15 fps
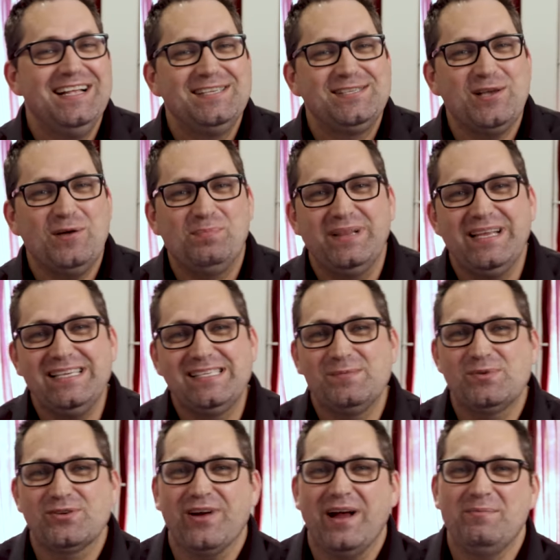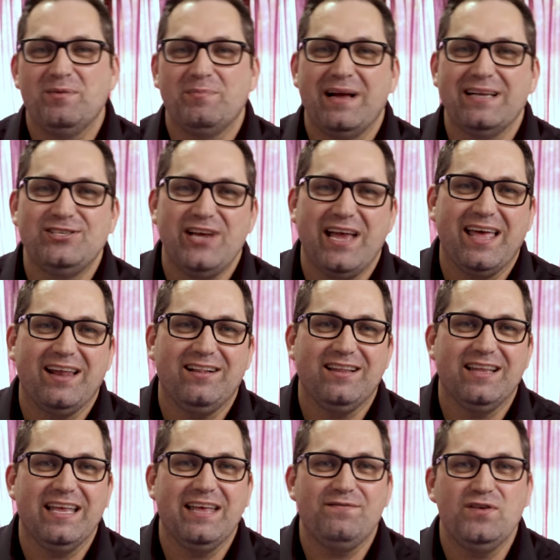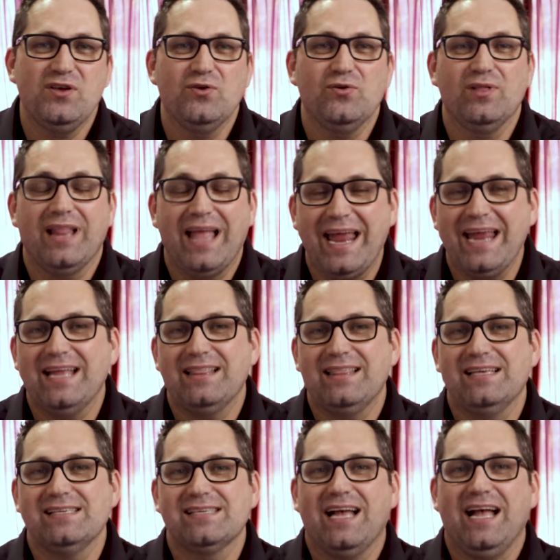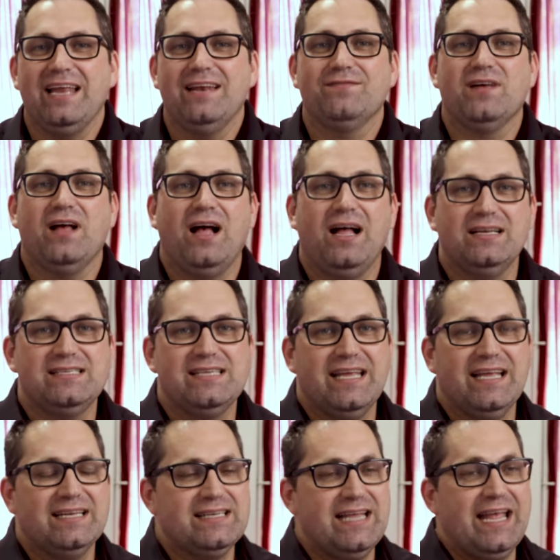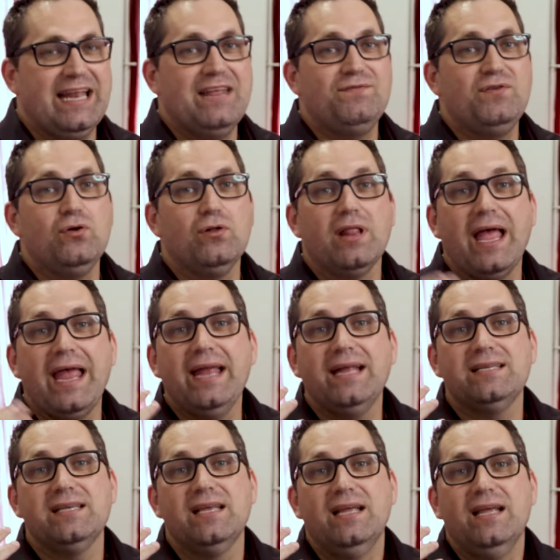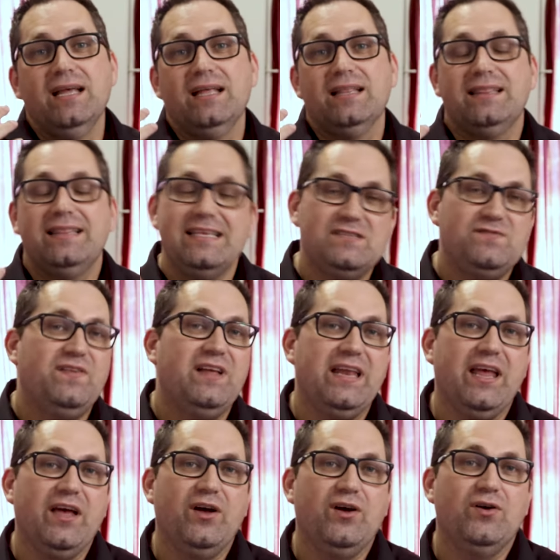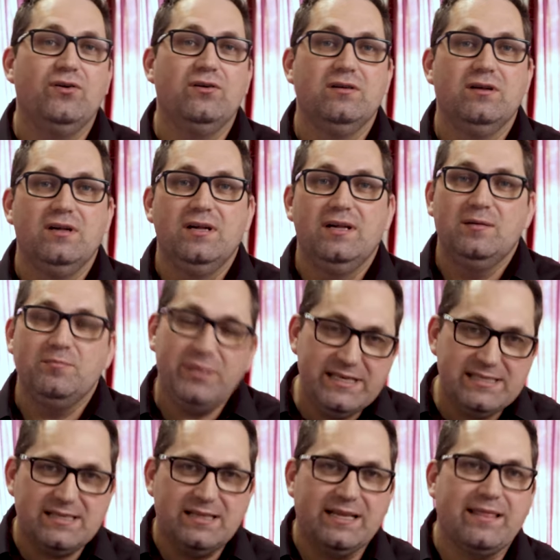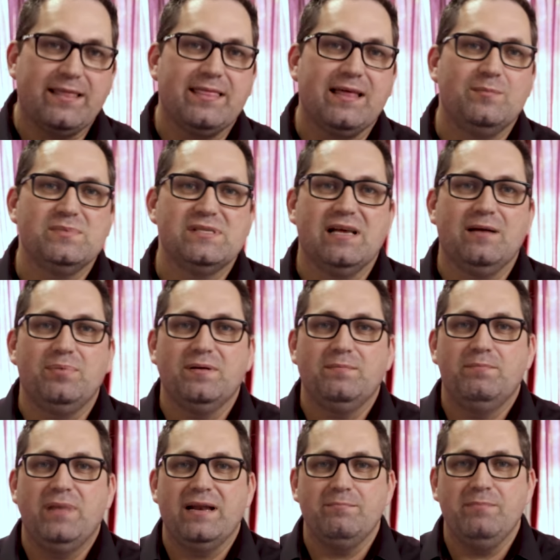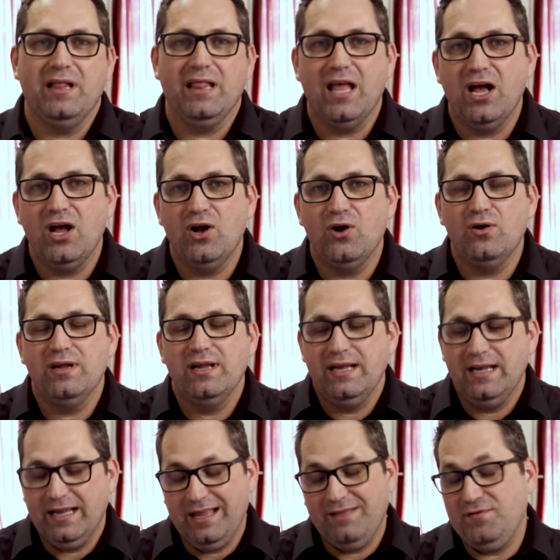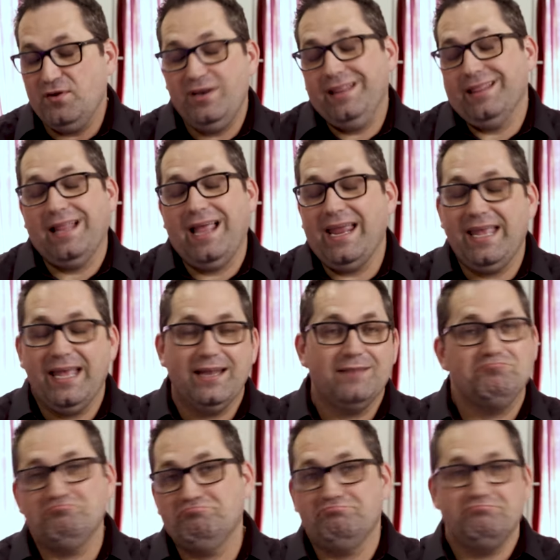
So please subscribe to my channel if you like this kind of content. And if you liked this video, please click the thumbs up button below. If you didn't like it,